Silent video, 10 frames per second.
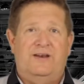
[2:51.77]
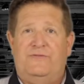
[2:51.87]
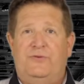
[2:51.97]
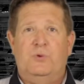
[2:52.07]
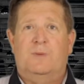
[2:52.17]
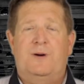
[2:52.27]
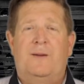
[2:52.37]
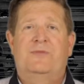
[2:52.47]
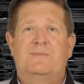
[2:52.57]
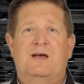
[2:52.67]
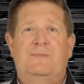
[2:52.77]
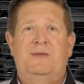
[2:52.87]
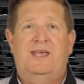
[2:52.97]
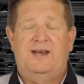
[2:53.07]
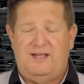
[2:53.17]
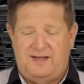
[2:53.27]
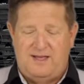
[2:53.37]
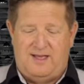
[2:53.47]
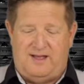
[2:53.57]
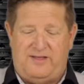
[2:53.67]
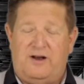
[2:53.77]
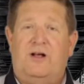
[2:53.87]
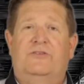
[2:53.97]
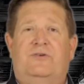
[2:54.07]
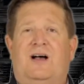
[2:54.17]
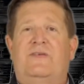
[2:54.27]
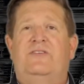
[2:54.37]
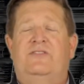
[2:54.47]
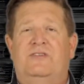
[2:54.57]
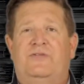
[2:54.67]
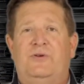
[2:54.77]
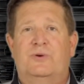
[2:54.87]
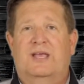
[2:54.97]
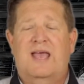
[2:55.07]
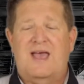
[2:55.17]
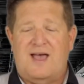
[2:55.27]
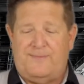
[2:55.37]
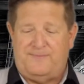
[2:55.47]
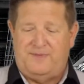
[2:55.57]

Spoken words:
of fuel pump that might be in it, and then also obviously the fuel cap.